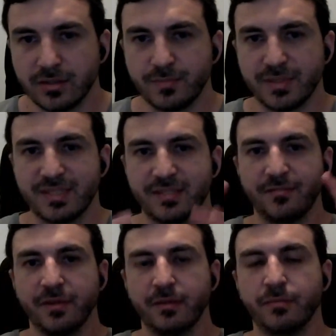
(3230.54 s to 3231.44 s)

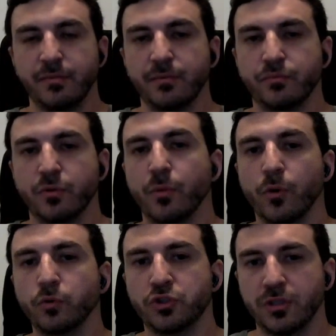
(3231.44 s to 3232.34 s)
specific
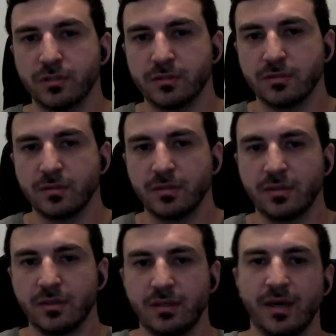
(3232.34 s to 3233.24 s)
promotions
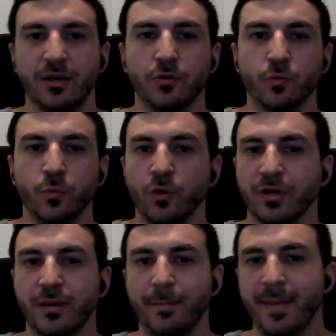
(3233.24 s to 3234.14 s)
can
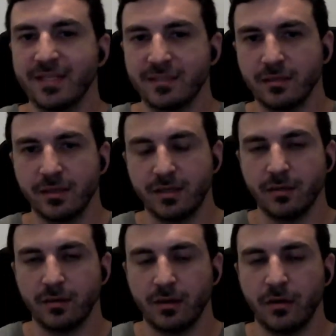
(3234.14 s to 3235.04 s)
work
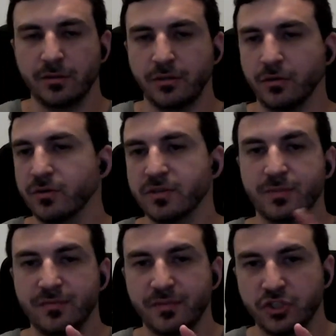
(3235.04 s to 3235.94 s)
amazingly on you know a
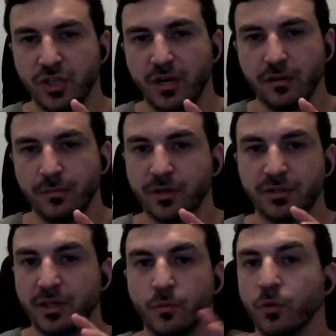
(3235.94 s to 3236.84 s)
specific channel,
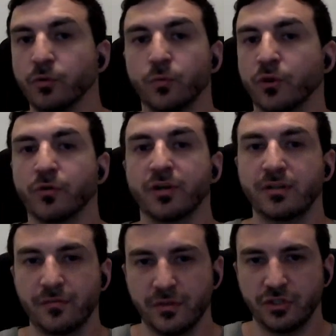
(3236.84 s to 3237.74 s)
but they won't work on a
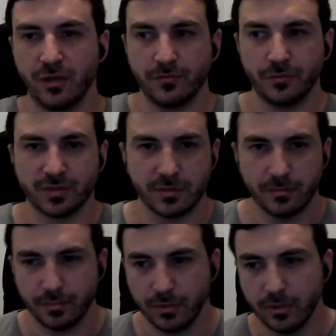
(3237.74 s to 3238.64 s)
different channel. For
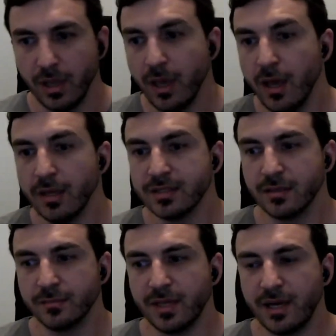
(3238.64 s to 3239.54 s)
example,
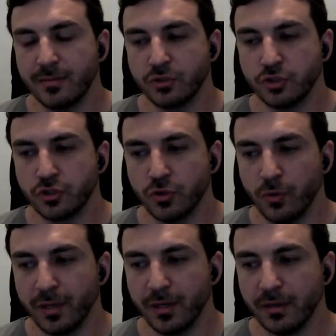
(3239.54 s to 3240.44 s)
sometimes
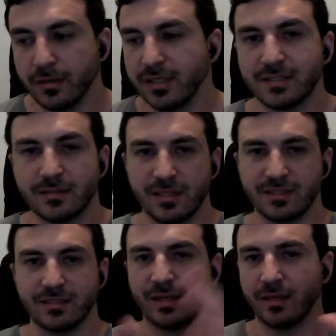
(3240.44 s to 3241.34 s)
showing let's
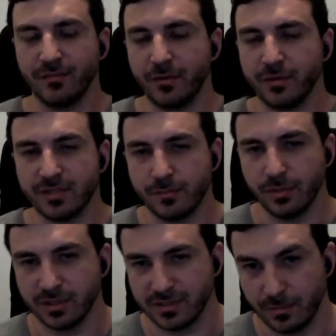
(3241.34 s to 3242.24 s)
let's take a very
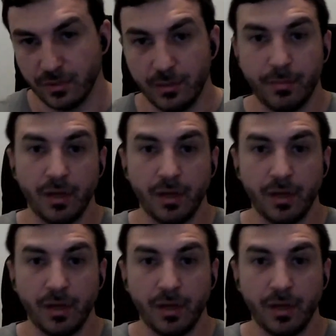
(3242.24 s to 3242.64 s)
simple example,